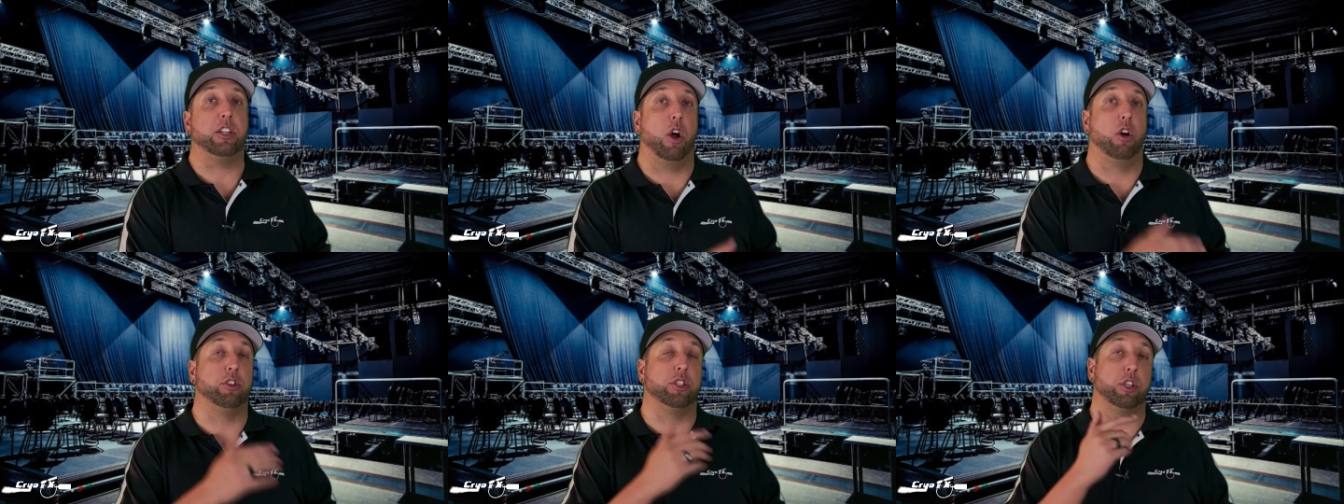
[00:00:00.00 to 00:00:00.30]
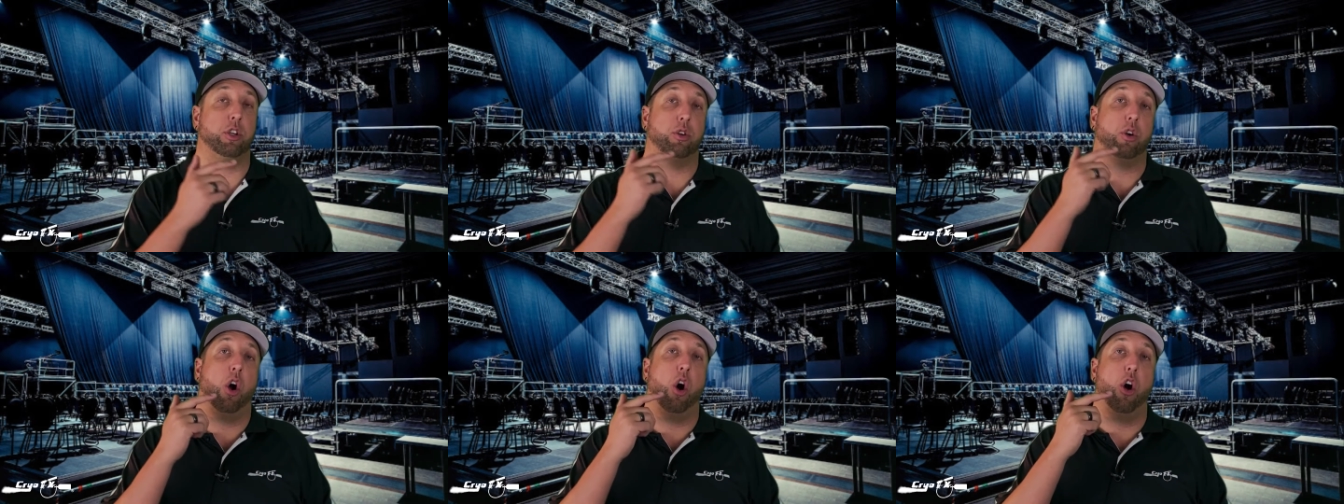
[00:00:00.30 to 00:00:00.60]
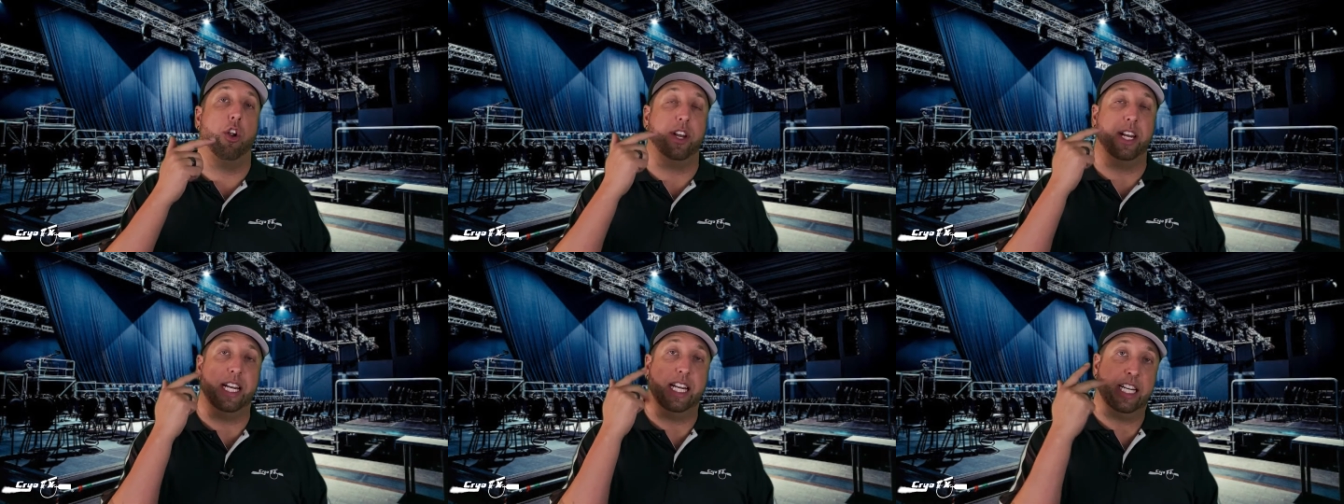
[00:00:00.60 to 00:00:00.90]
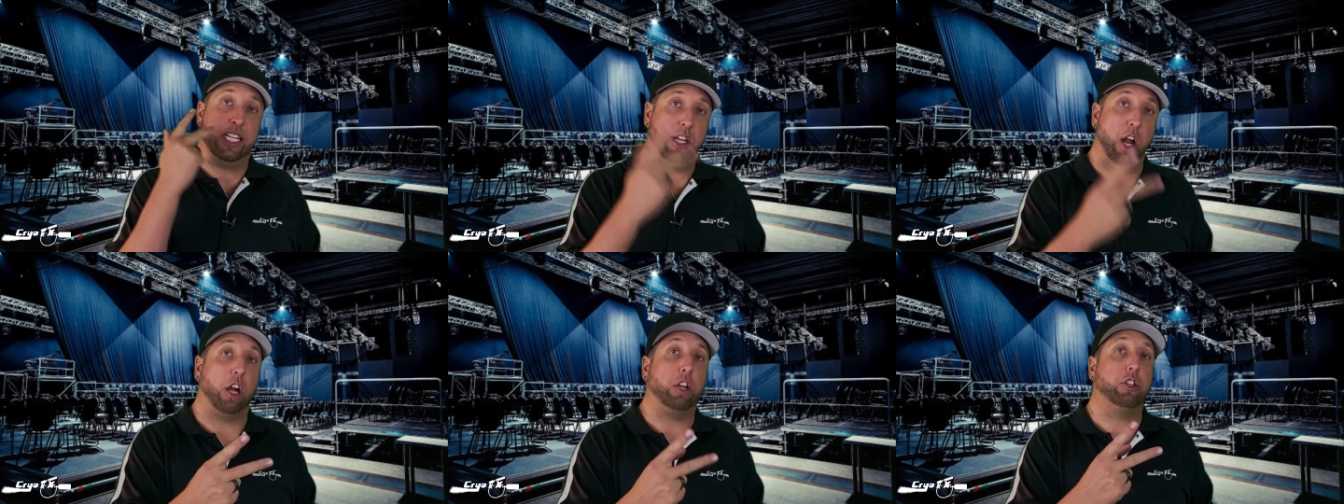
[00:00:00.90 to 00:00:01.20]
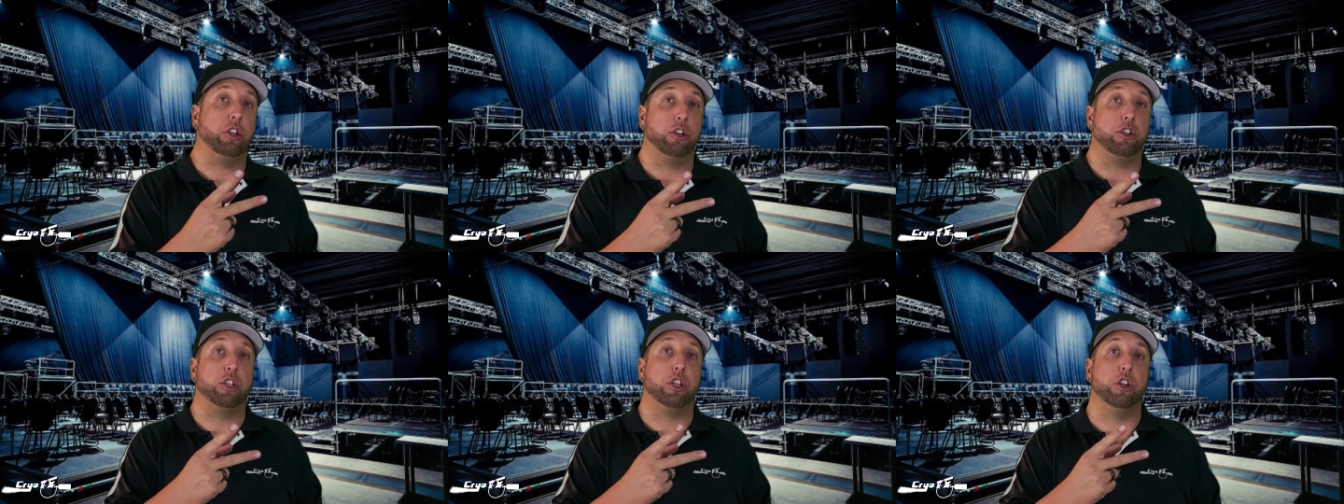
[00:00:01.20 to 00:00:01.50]
also called an
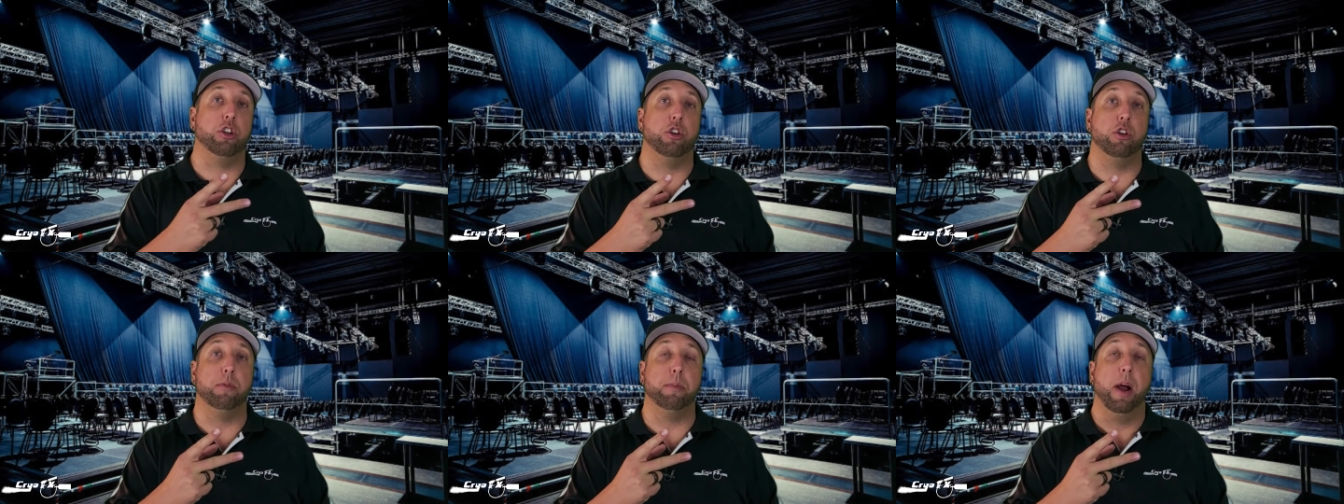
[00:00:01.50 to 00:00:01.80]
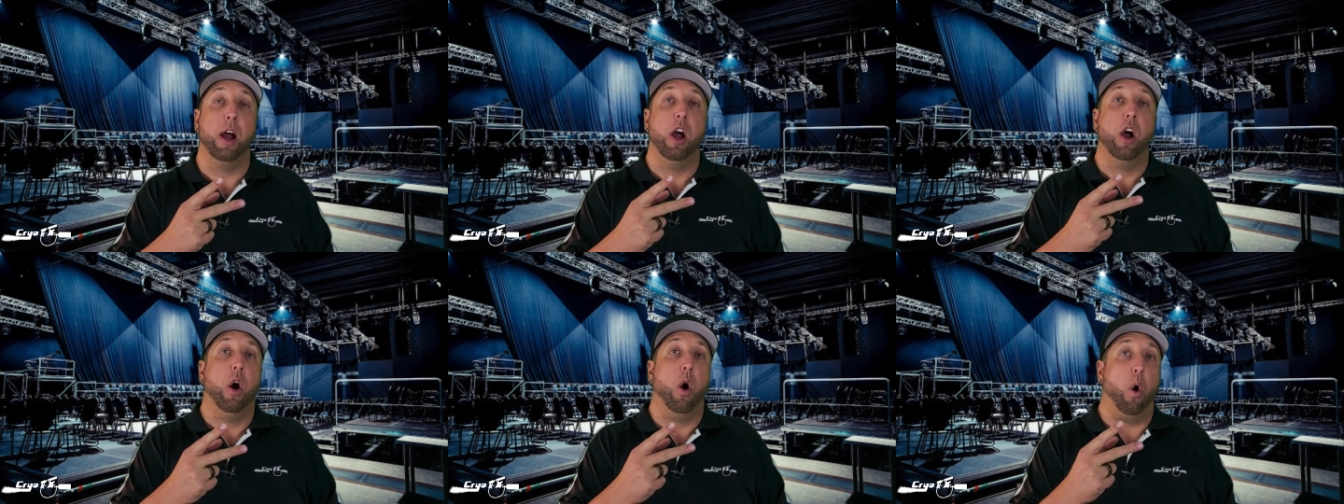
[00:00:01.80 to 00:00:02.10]
eductor tube